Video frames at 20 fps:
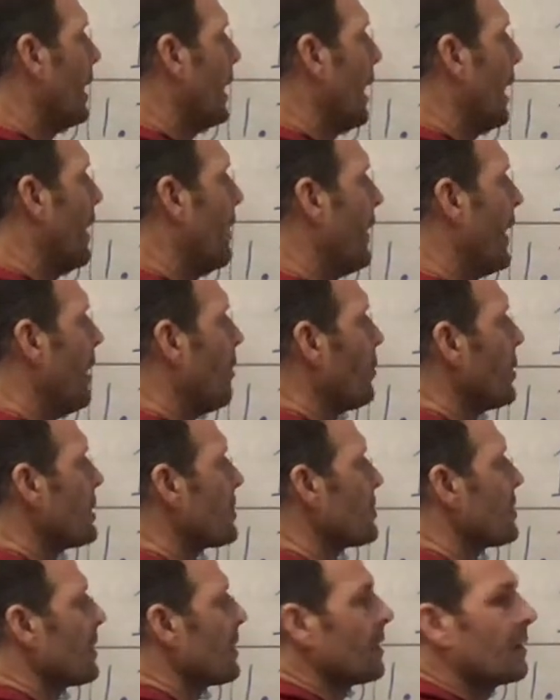And that
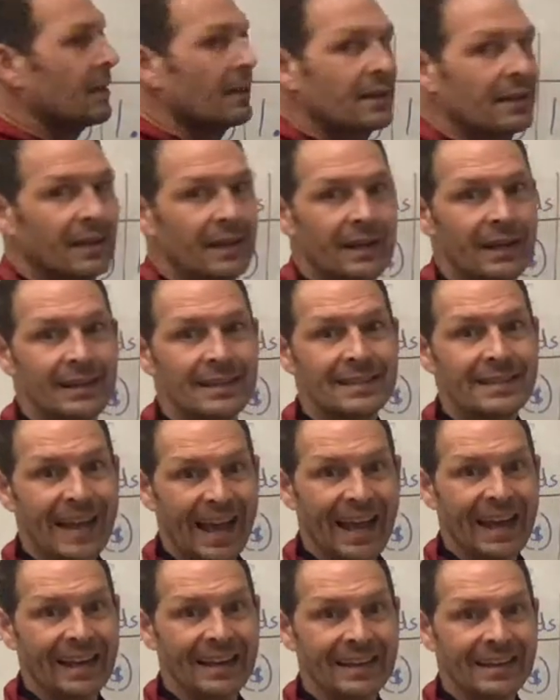was
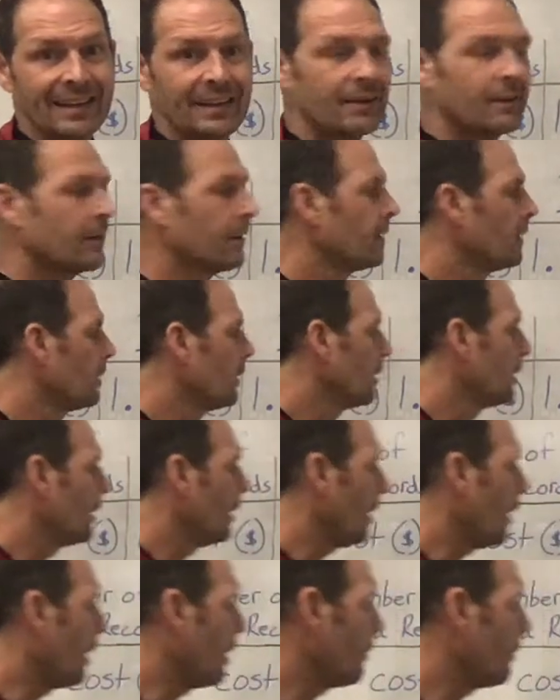10.
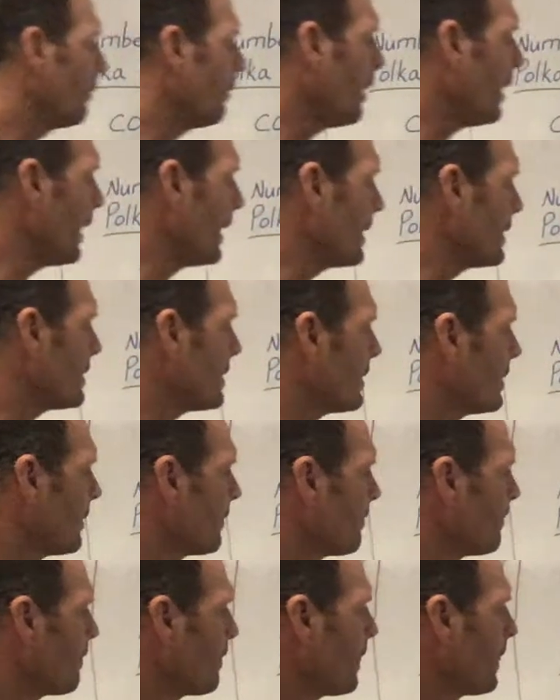All right.
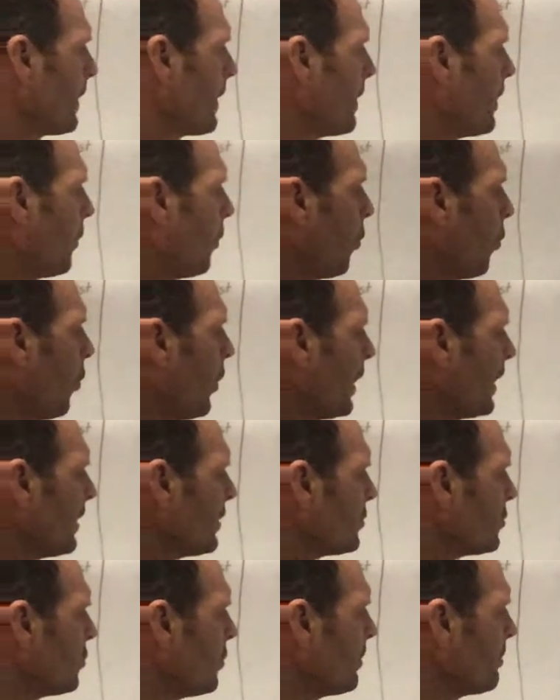What
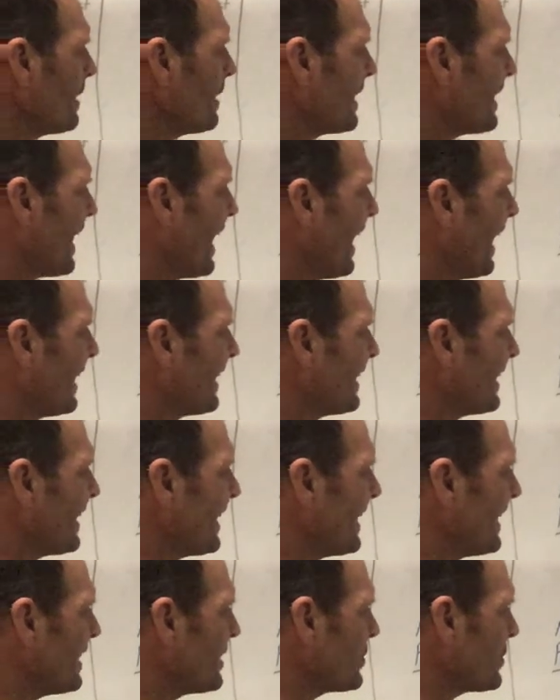else would be kind of
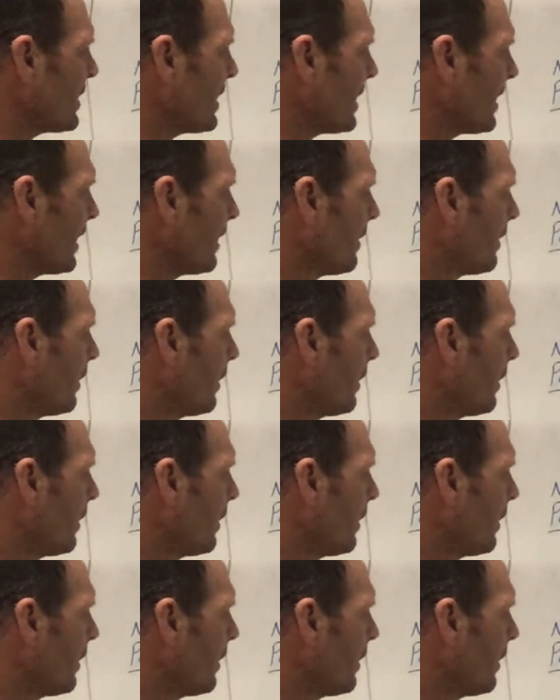easy?